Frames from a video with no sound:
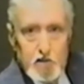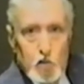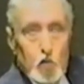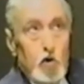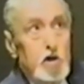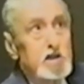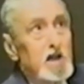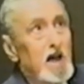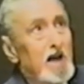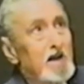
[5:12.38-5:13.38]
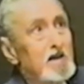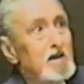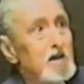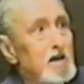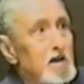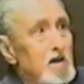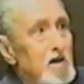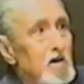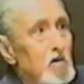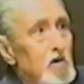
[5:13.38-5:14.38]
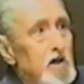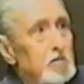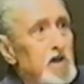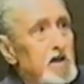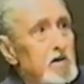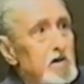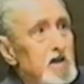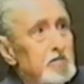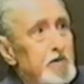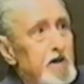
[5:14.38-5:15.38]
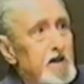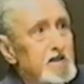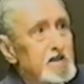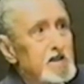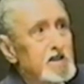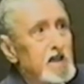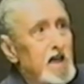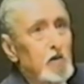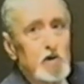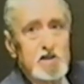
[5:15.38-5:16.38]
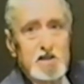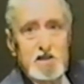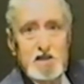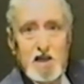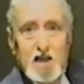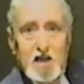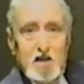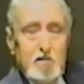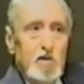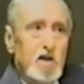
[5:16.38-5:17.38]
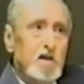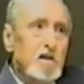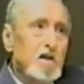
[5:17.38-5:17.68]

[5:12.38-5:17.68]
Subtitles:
Words like, what do you mean early pay? Sustain, what's sustained mean?